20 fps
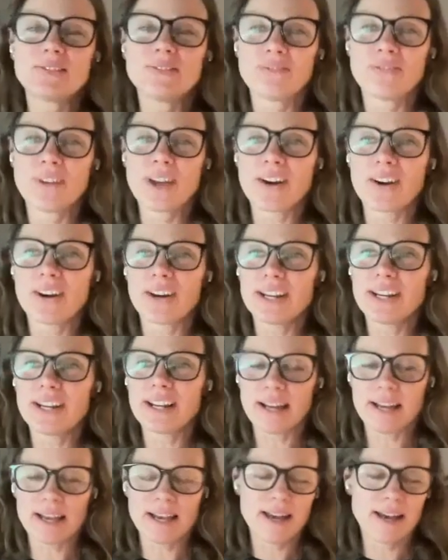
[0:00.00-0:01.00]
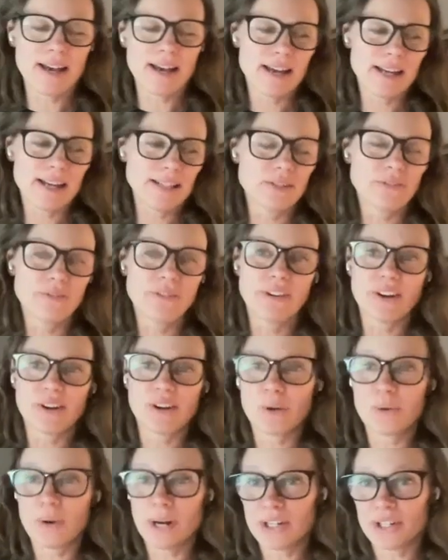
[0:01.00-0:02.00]
it's a very
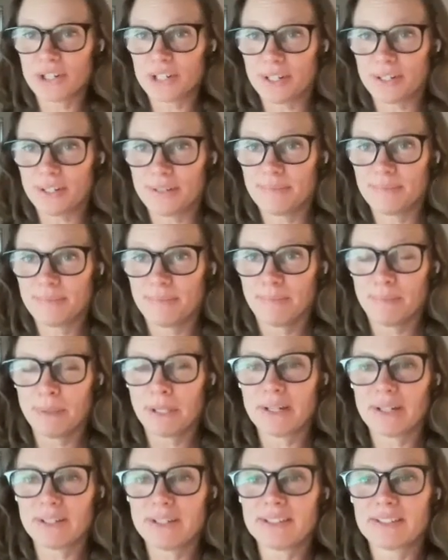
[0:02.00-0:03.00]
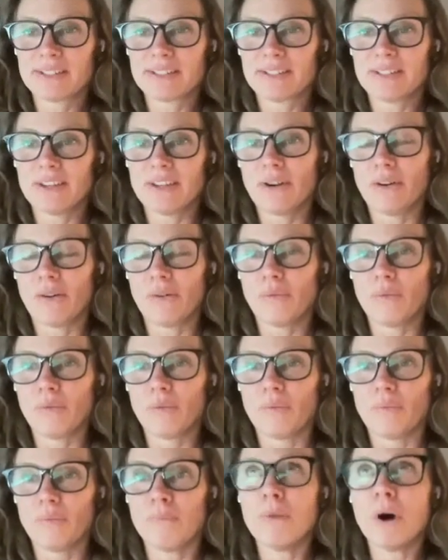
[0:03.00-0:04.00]
good question, because
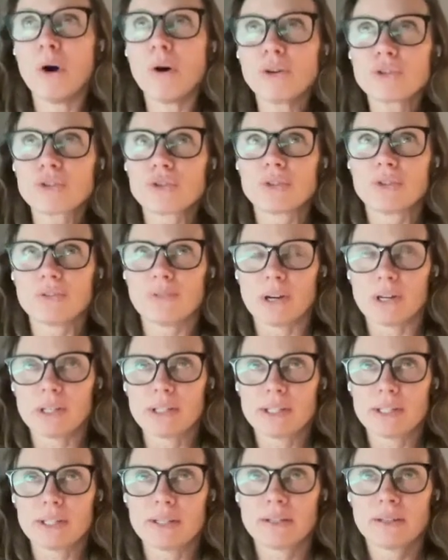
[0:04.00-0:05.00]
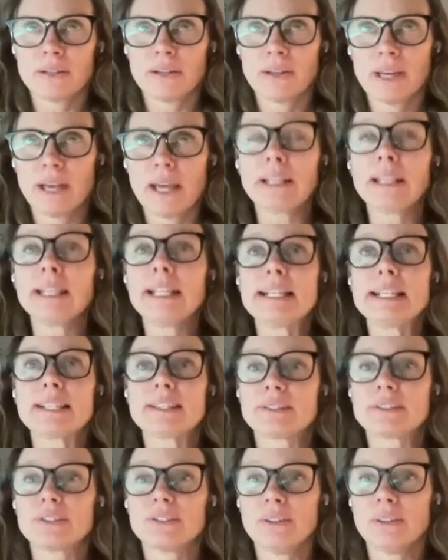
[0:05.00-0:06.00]
most of us, at
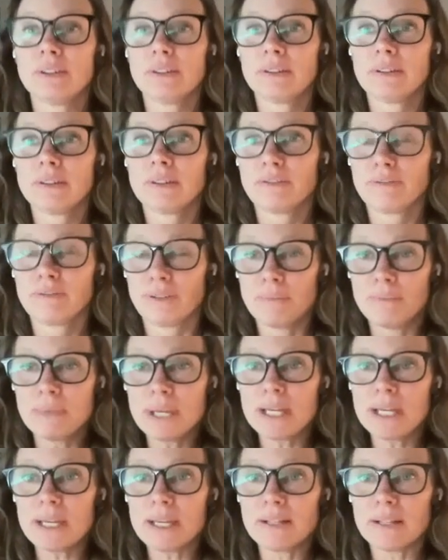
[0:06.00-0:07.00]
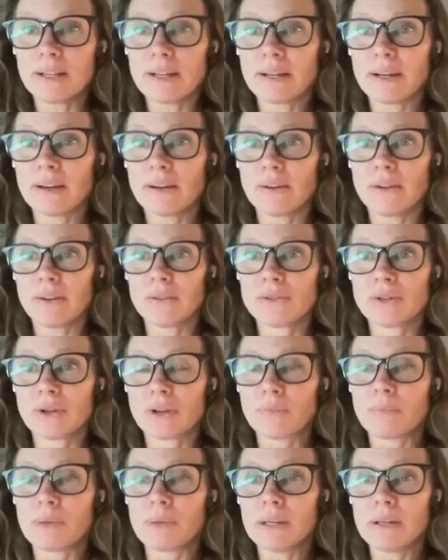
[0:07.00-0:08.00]
least for me, it
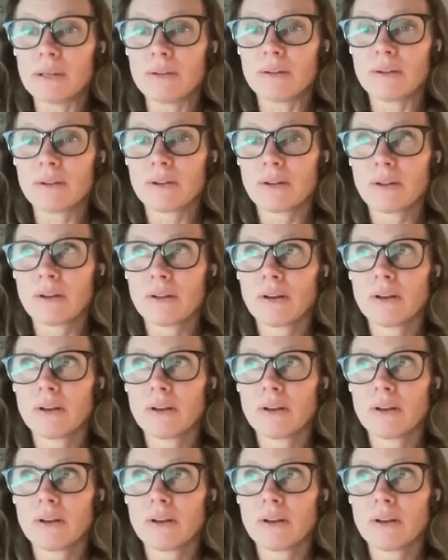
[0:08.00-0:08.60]
took me